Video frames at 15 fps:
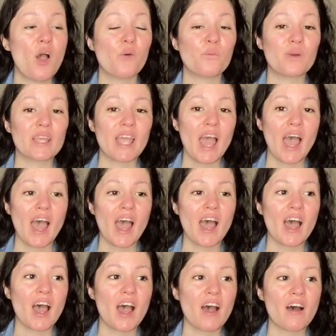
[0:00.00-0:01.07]
we
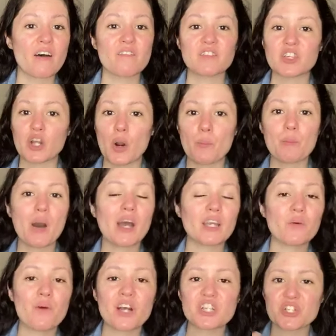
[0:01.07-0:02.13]
have, body
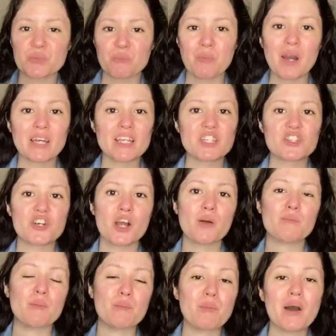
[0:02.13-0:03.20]
wash and body
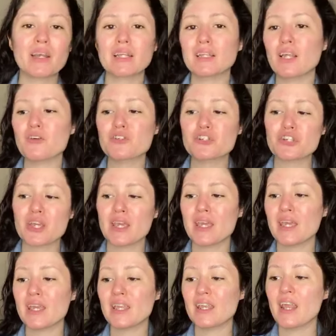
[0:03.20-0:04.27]
scrub and body
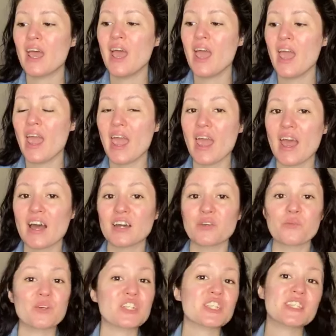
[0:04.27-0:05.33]
lotion,
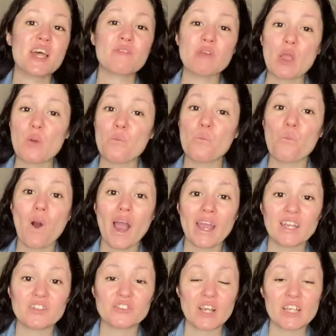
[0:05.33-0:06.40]
and we just have a
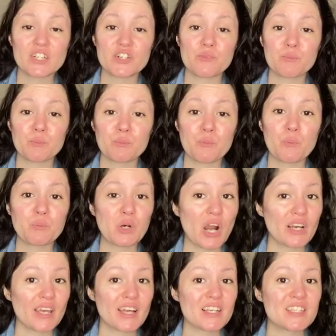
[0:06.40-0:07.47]
wide range of
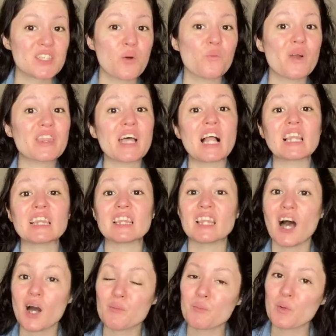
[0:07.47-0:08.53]
products with a
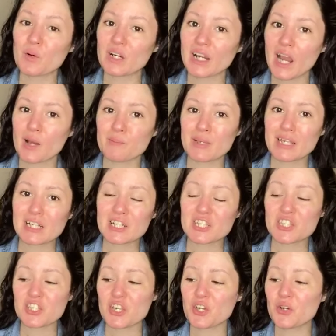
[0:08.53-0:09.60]
lot more coming
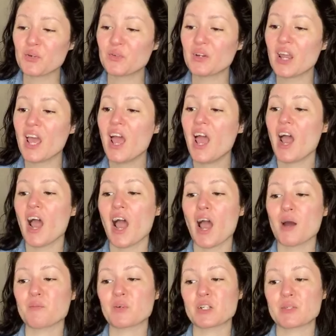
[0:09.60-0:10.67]
soon.
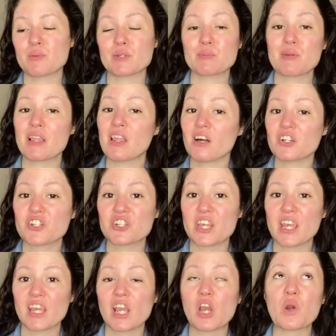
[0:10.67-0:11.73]
We're supposed to be
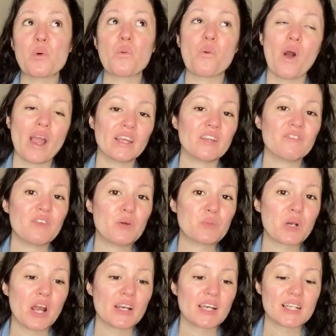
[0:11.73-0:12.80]
launching quite a few
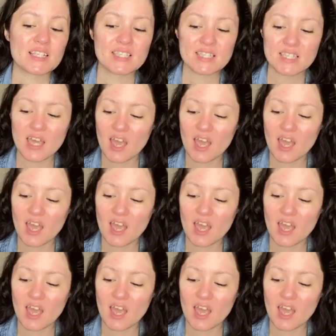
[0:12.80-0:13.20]
products